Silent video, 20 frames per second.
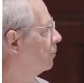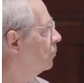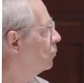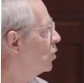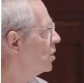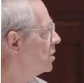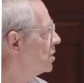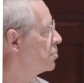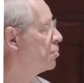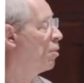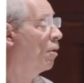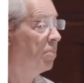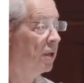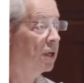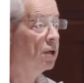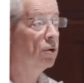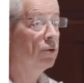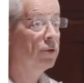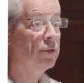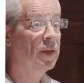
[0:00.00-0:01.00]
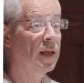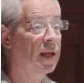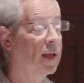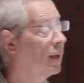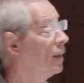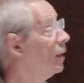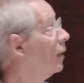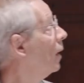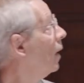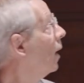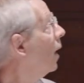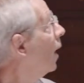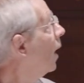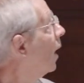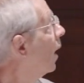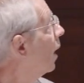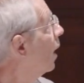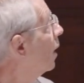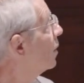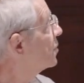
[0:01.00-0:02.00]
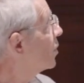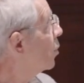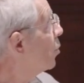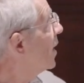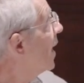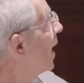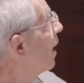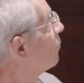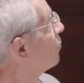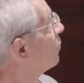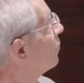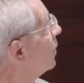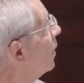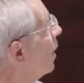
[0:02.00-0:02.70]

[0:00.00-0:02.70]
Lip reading: which is probably a good thing. So we have